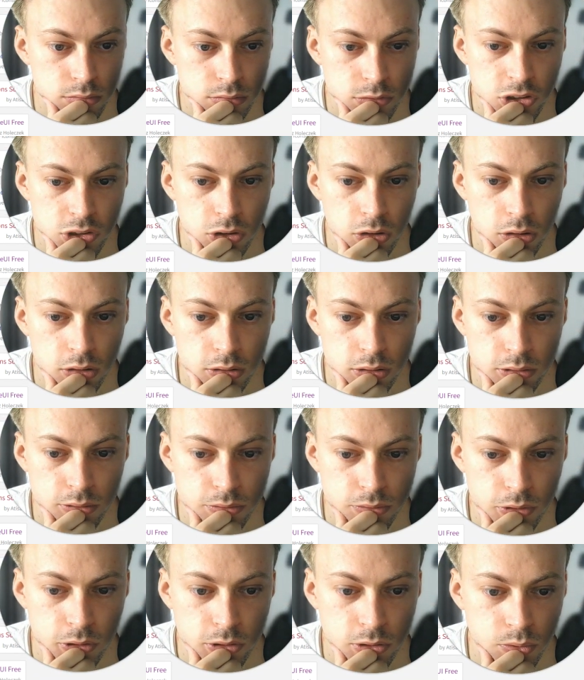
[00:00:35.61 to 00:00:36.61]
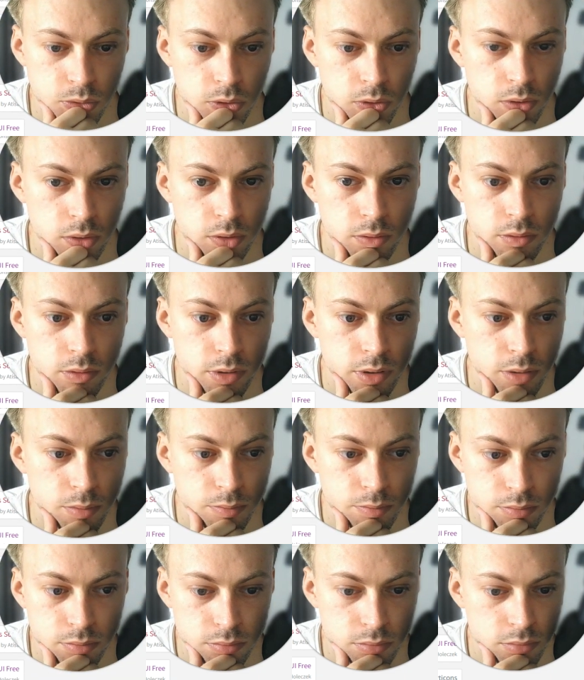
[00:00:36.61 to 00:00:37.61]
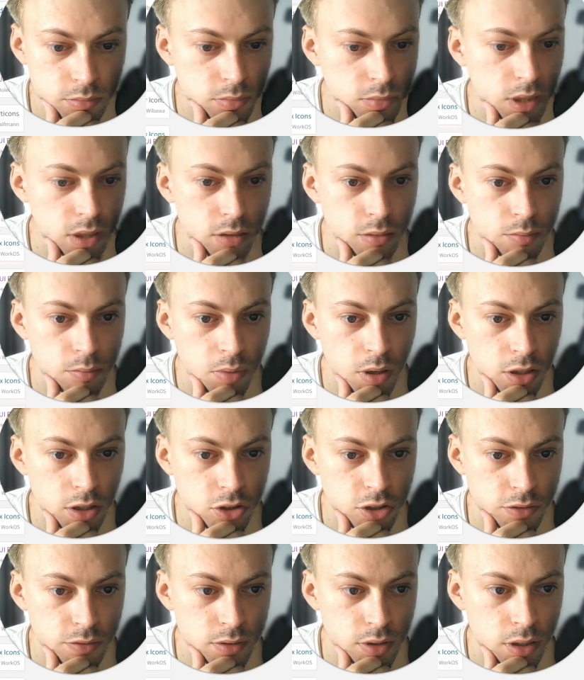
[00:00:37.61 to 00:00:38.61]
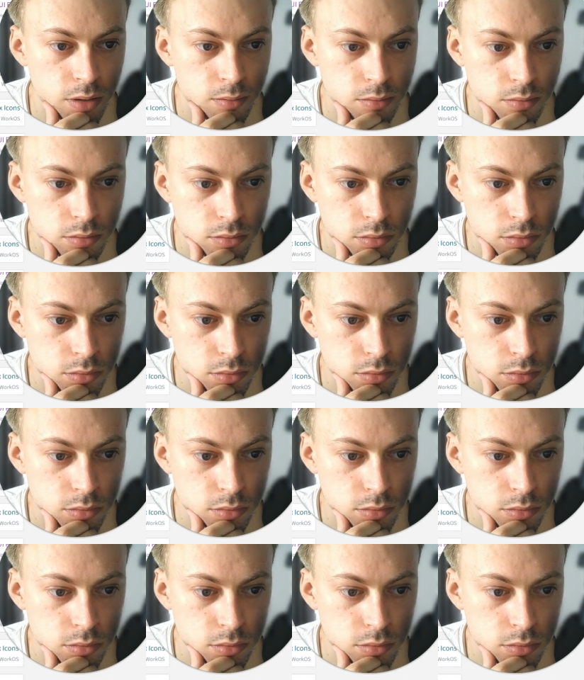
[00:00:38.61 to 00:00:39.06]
solar, phosphor, like a bunch of them.